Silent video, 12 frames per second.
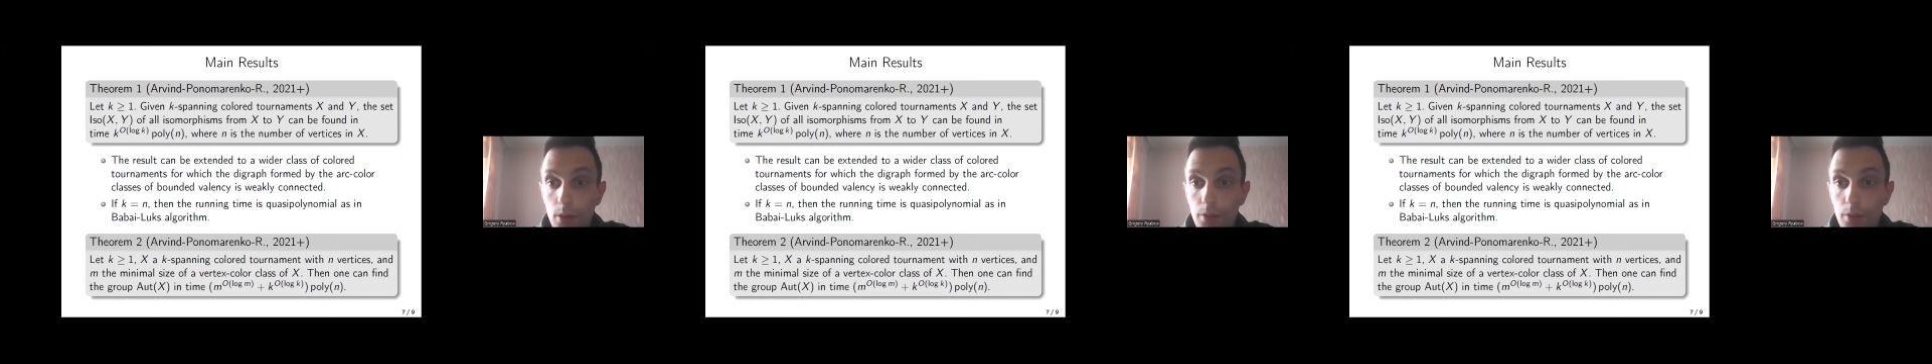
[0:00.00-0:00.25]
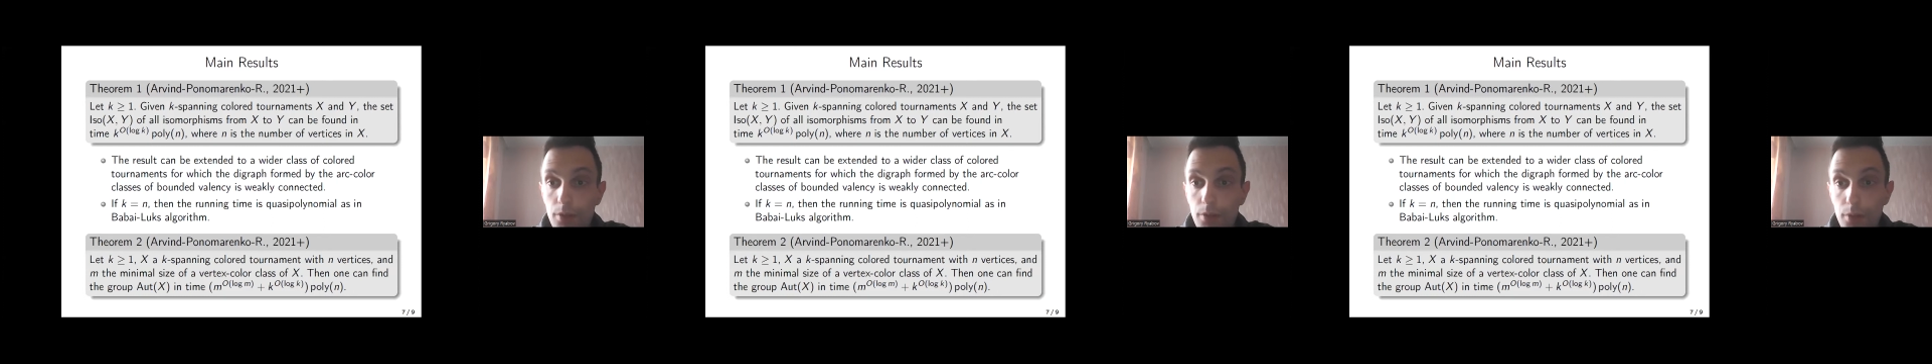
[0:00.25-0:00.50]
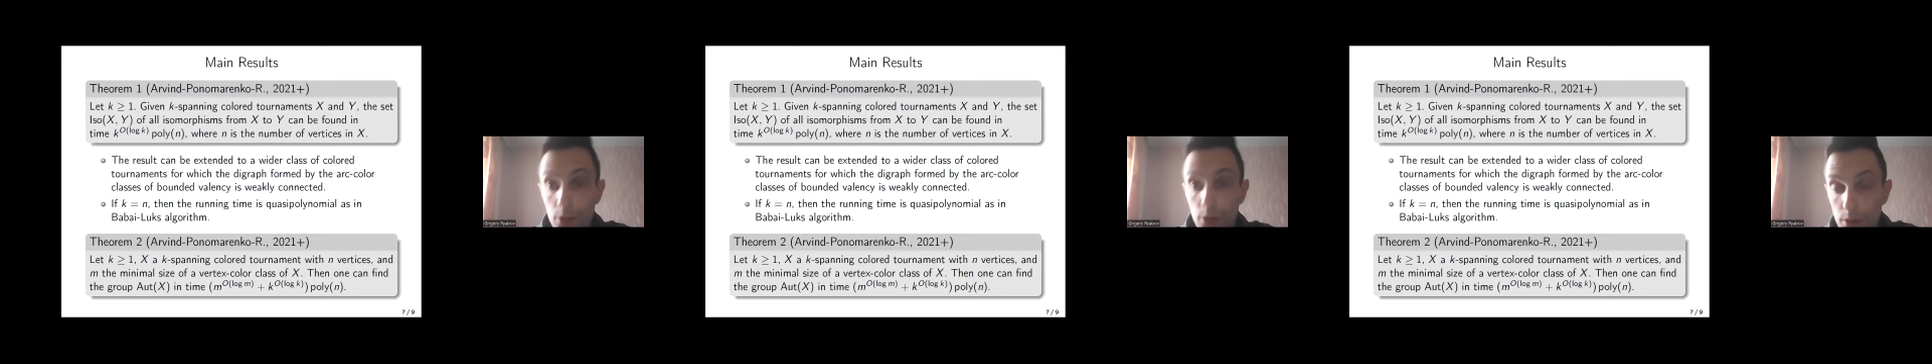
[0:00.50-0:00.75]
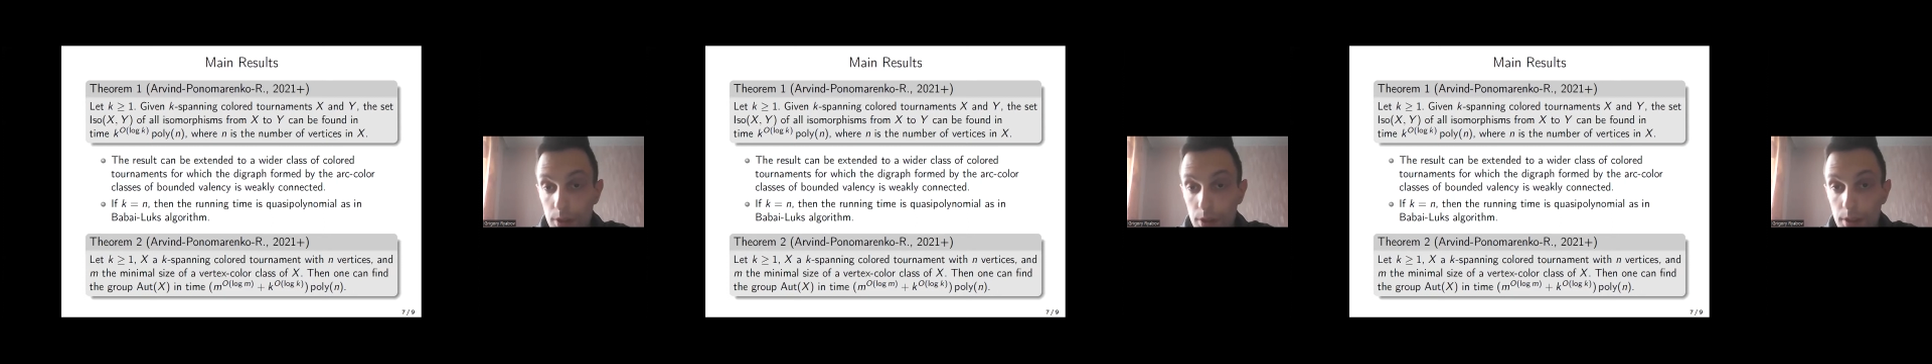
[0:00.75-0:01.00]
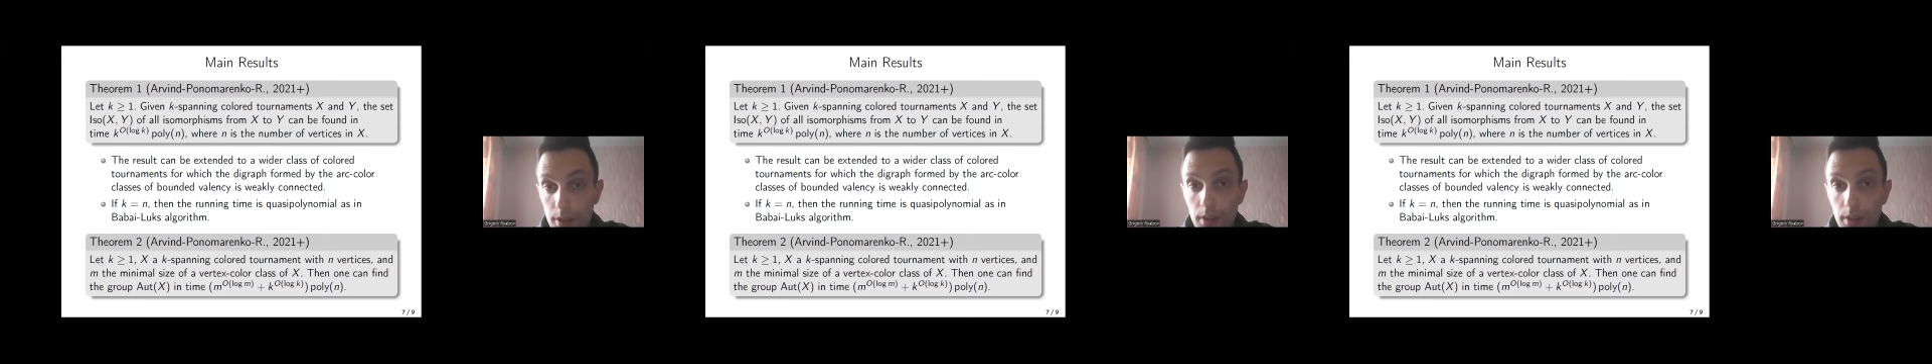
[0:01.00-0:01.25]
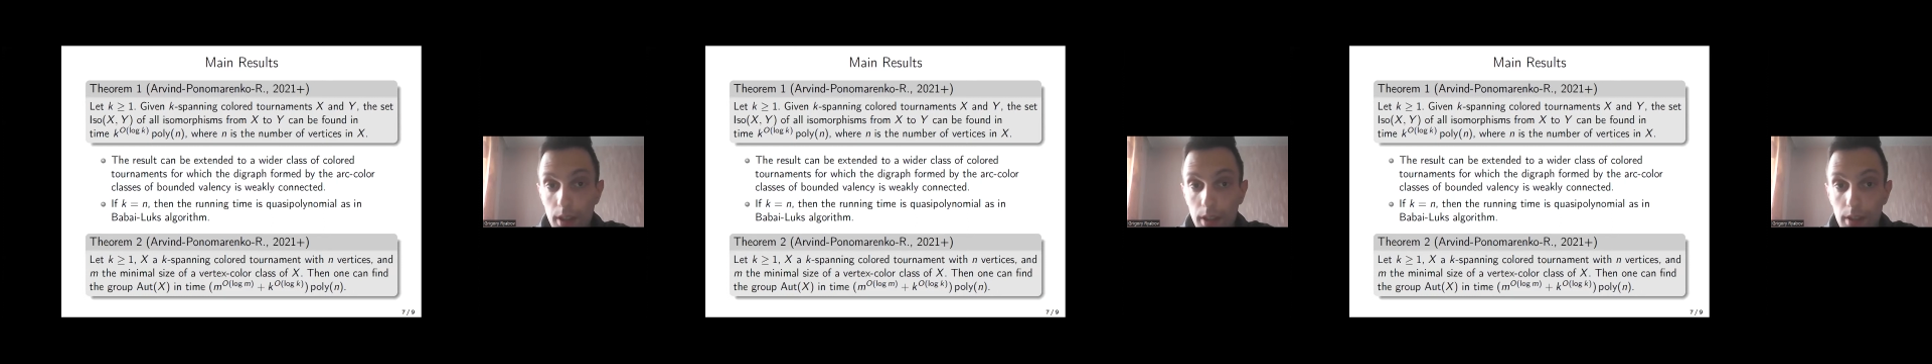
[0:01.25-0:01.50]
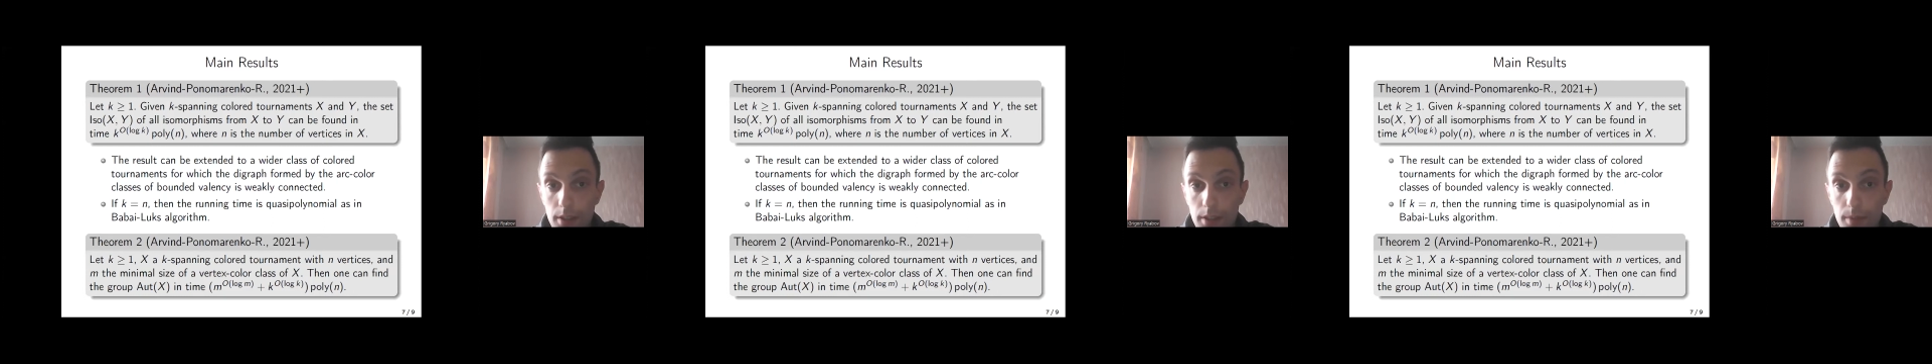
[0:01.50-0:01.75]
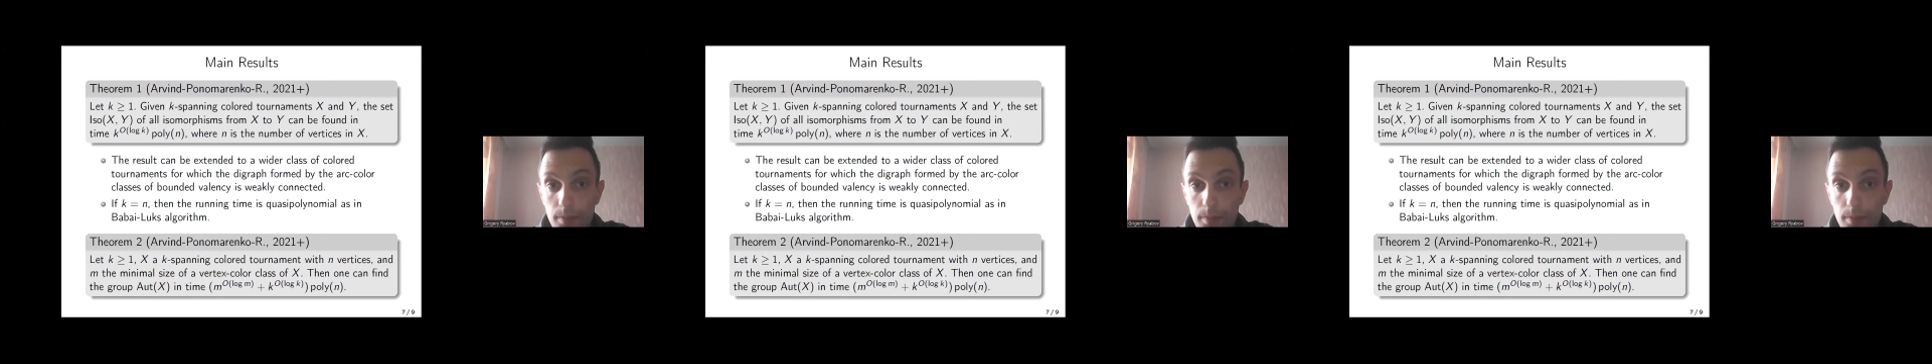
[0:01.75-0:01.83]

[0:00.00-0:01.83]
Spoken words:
of vertices in X.